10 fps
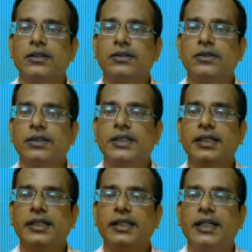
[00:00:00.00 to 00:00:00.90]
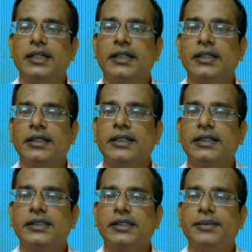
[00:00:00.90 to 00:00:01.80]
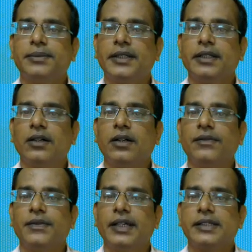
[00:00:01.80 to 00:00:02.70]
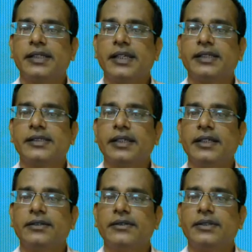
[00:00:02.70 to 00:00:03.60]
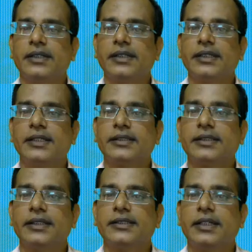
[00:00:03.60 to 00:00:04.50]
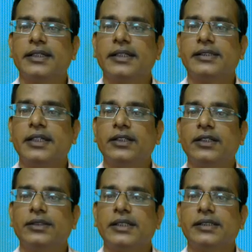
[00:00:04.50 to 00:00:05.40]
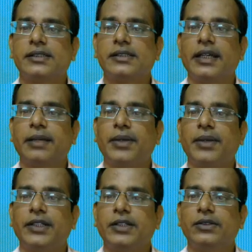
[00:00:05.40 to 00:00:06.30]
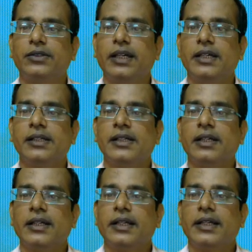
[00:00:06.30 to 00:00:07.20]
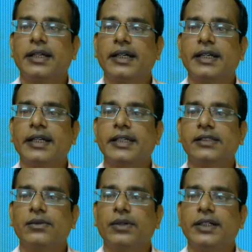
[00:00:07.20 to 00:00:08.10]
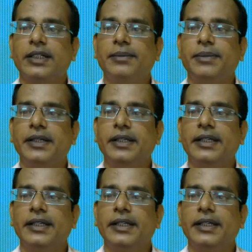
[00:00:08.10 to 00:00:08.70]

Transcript: So here the description of SISI. SISI is designed to test the ability to recognize 1 dB